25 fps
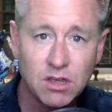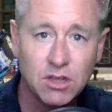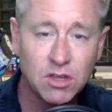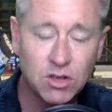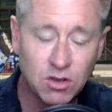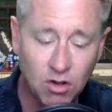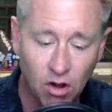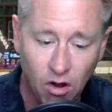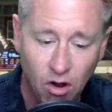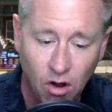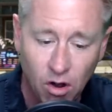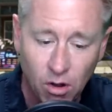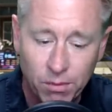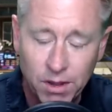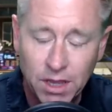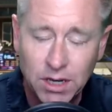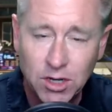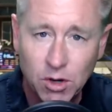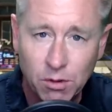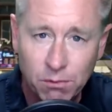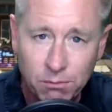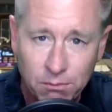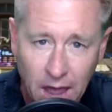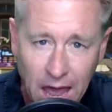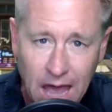You go home
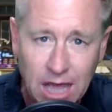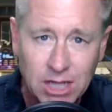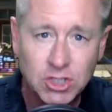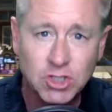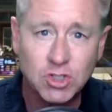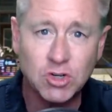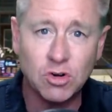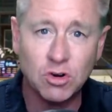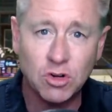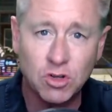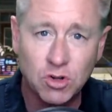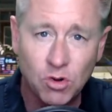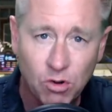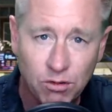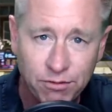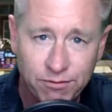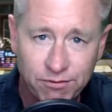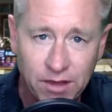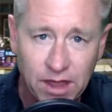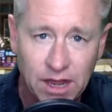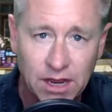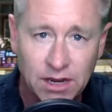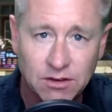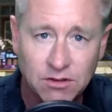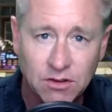and you master your
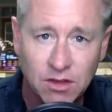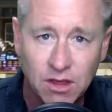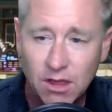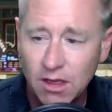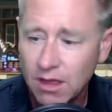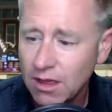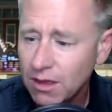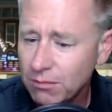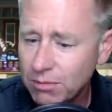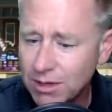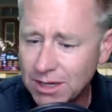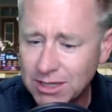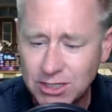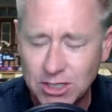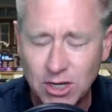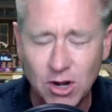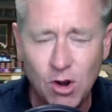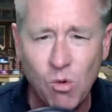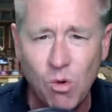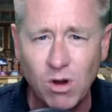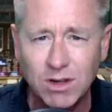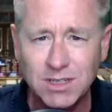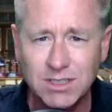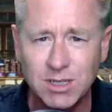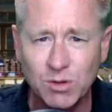fate because you
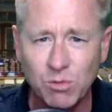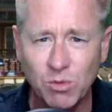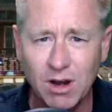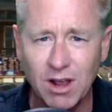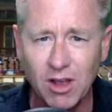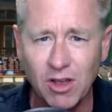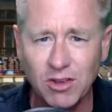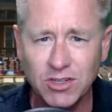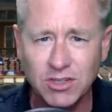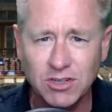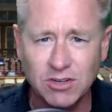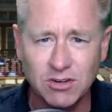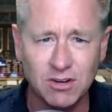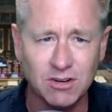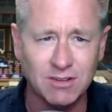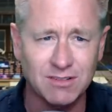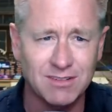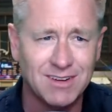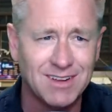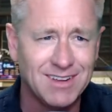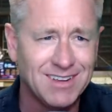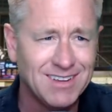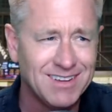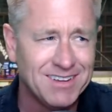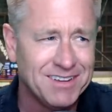don't want someone else or,